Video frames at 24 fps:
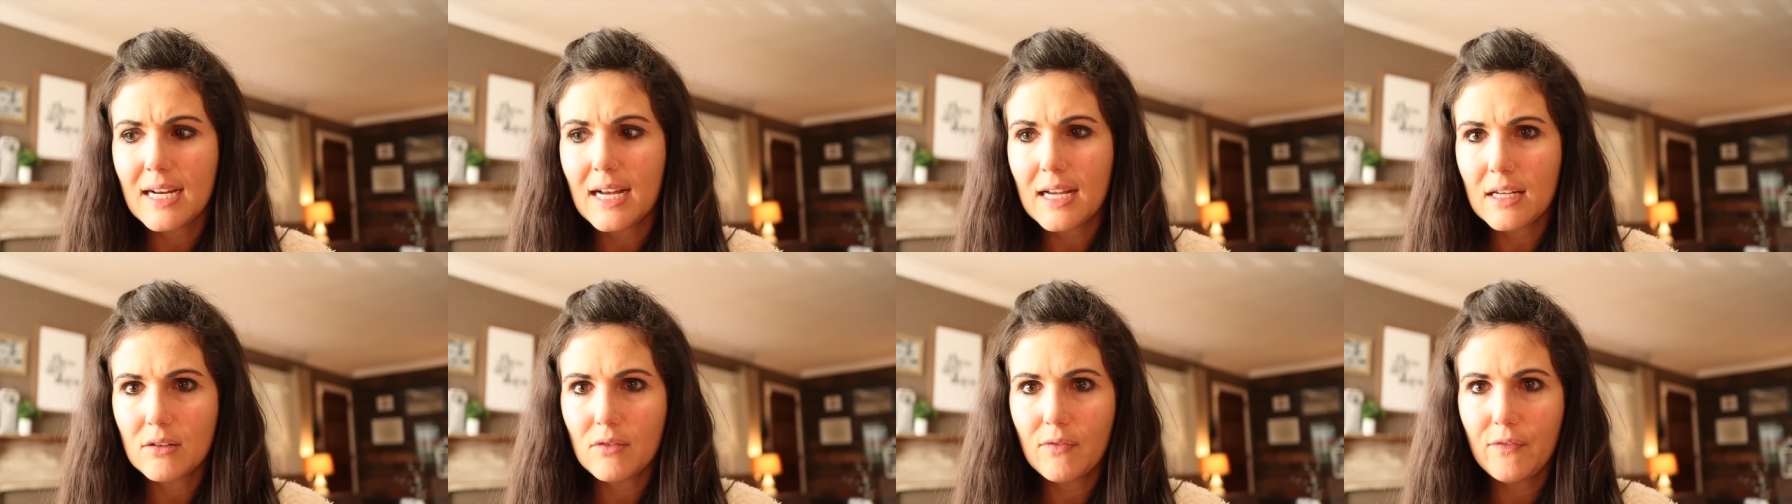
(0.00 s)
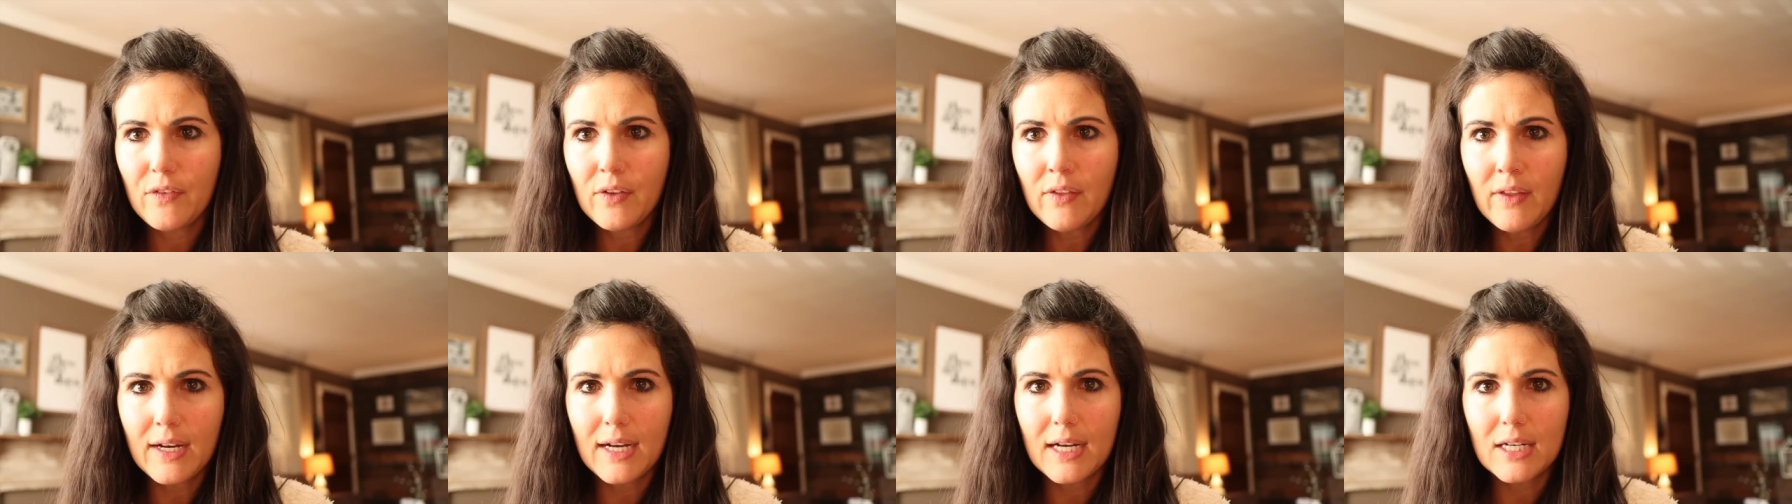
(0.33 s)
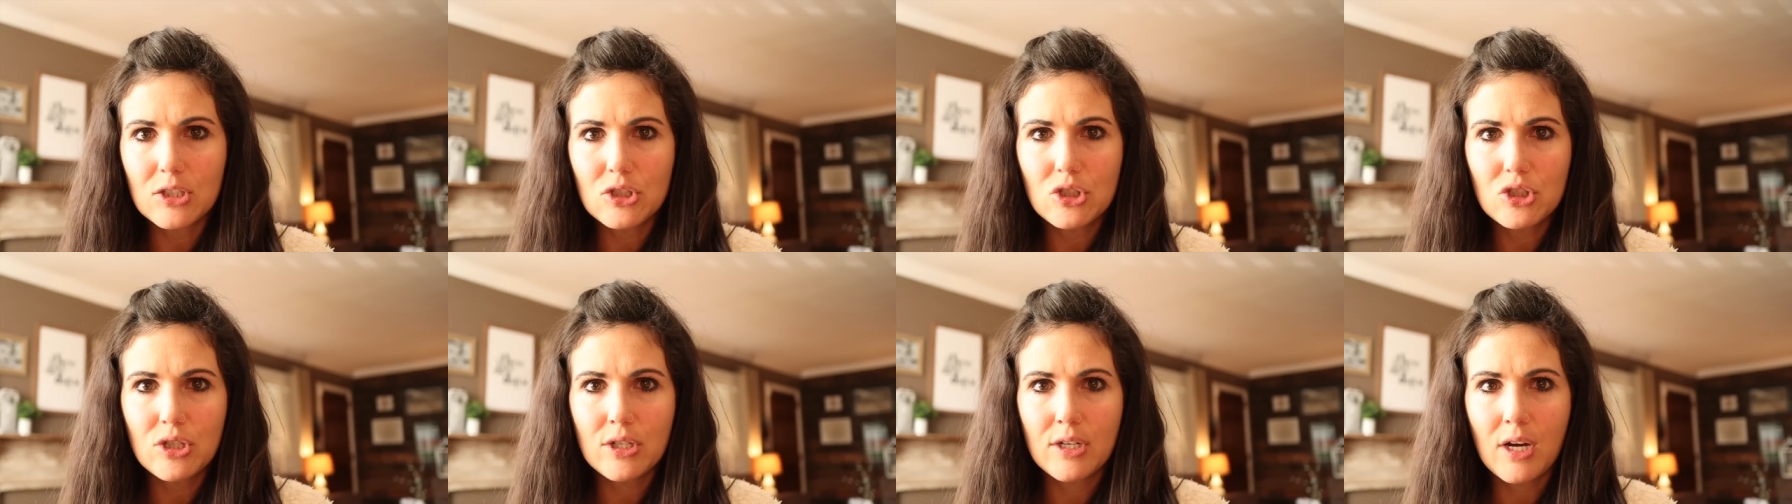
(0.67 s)
I feel like I
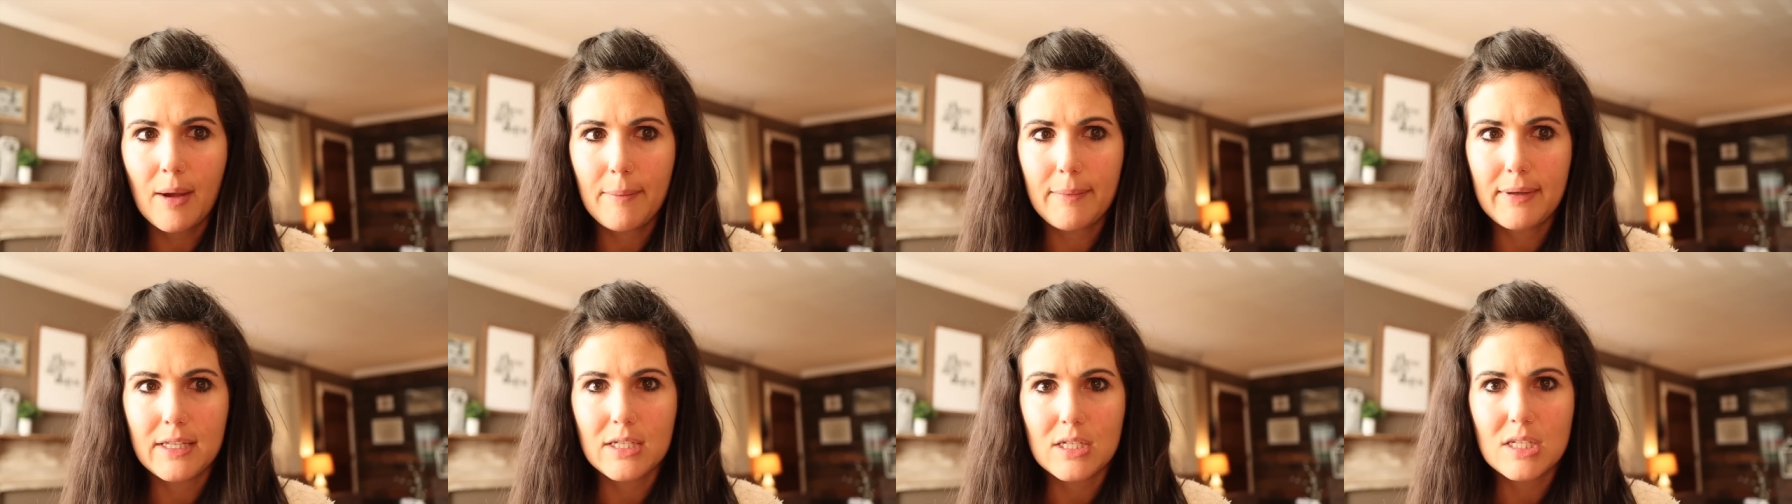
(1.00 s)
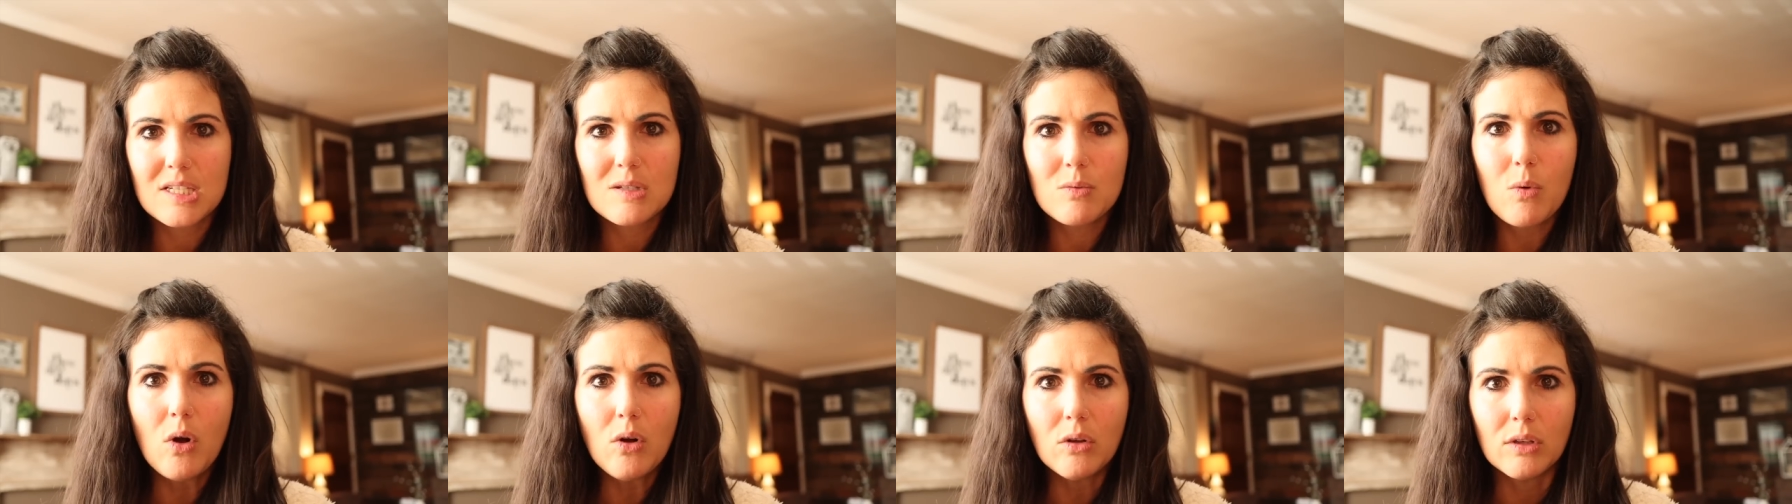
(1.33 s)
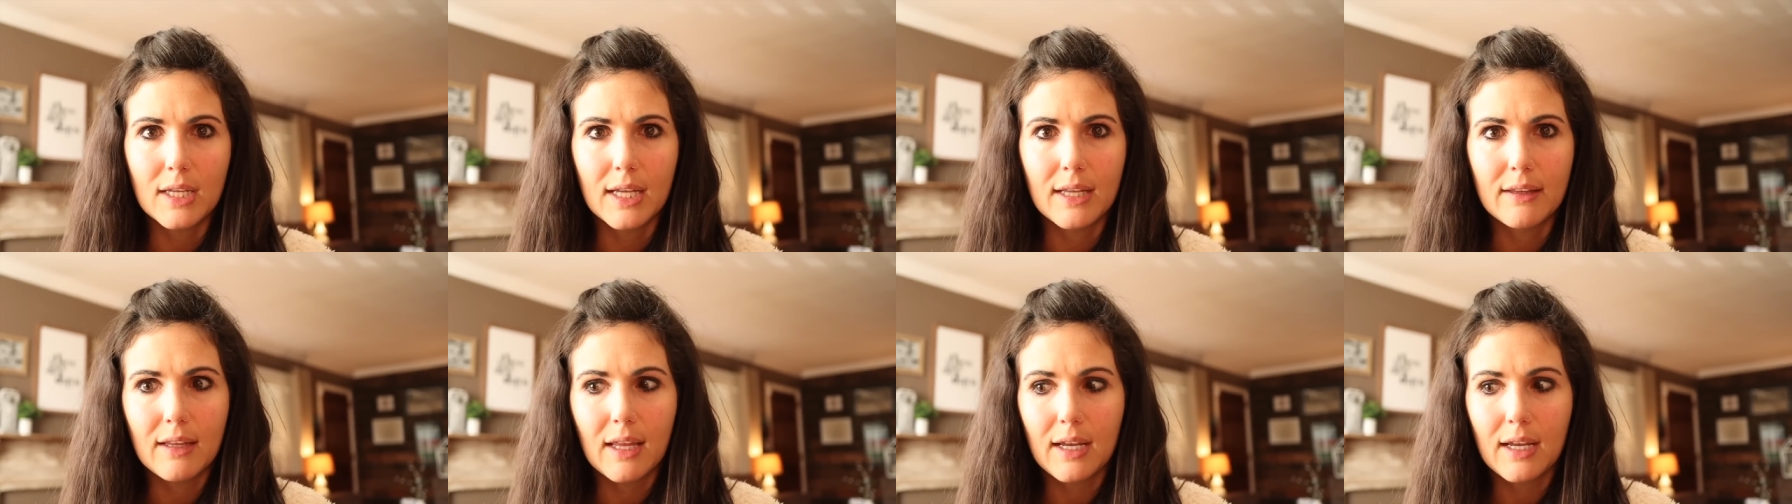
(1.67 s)
should not be this swollen.